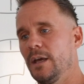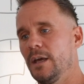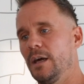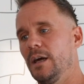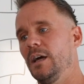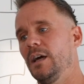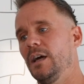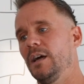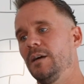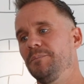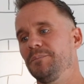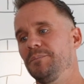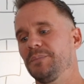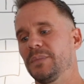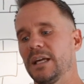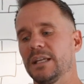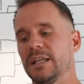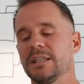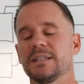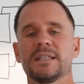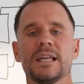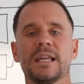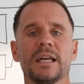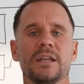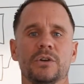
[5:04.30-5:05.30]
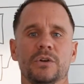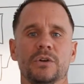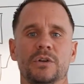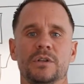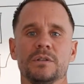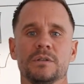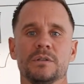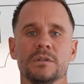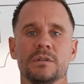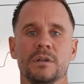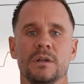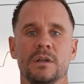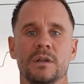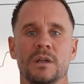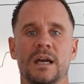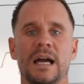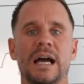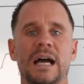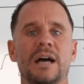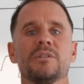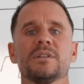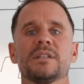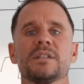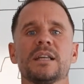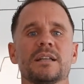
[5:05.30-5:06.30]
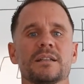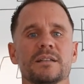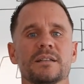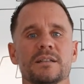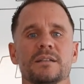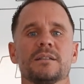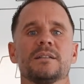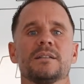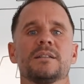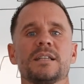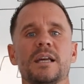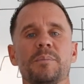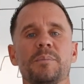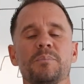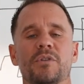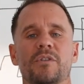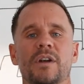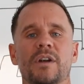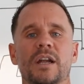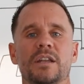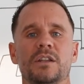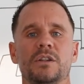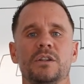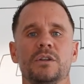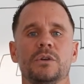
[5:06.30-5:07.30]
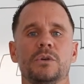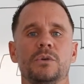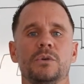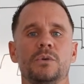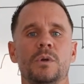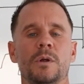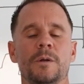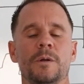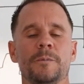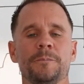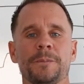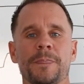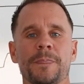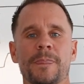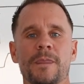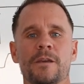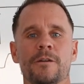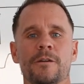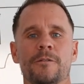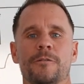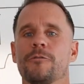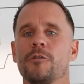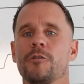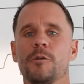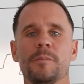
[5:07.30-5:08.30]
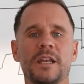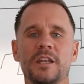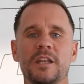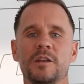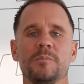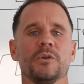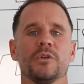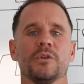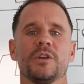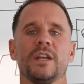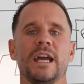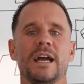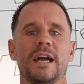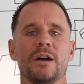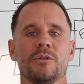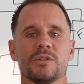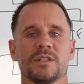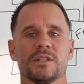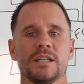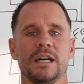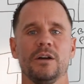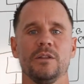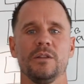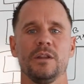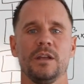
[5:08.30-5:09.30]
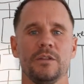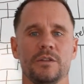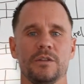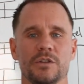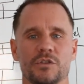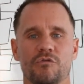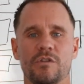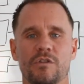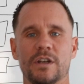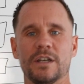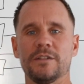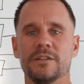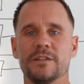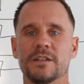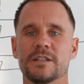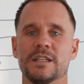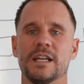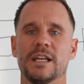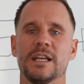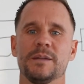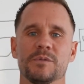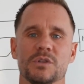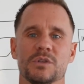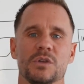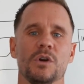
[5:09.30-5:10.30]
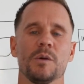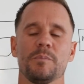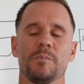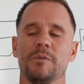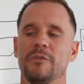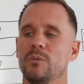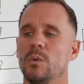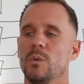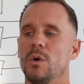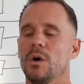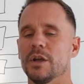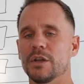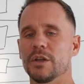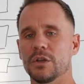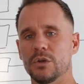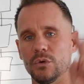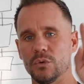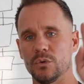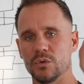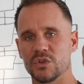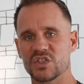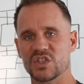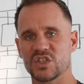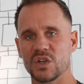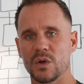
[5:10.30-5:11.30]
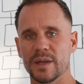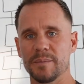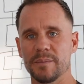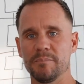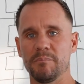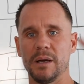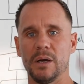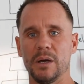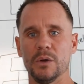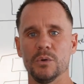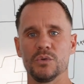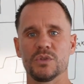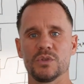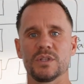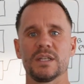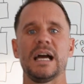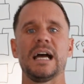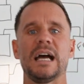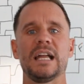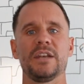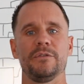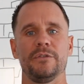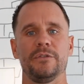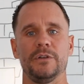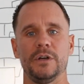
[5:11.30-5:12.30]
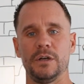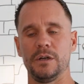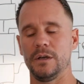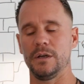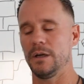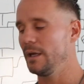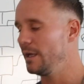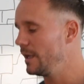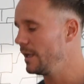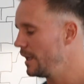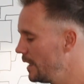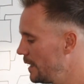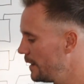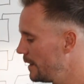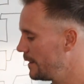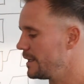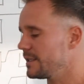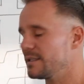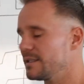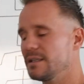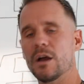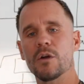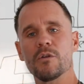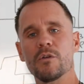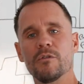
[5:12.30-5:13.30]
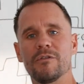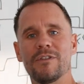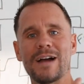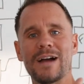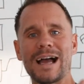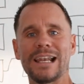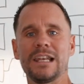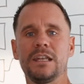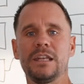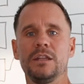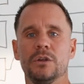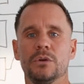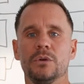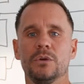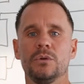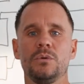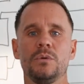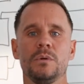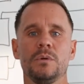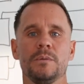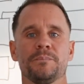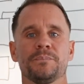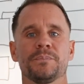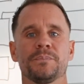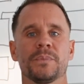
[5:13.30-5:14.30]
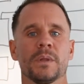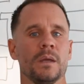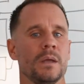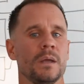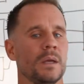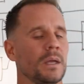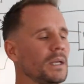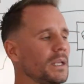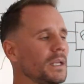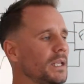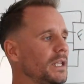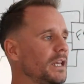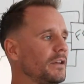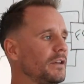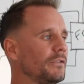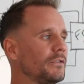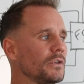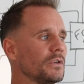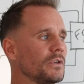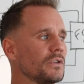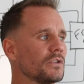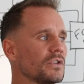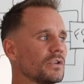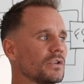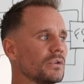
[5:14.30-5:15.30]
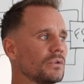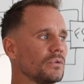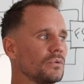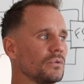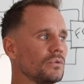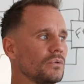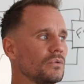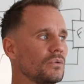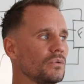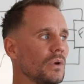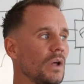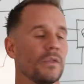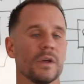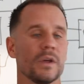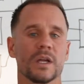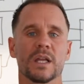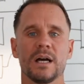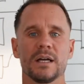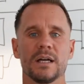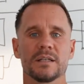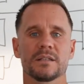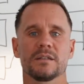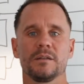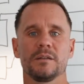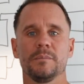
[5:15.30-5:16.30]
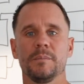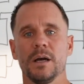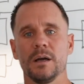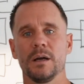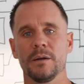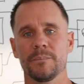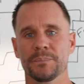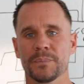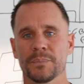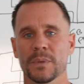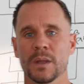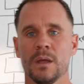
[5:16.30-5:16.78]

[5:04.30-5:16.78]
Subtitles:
And second, how does that separate you from anybody else out there that's running the same type of what I call signpost advert? There's no value given to the customer.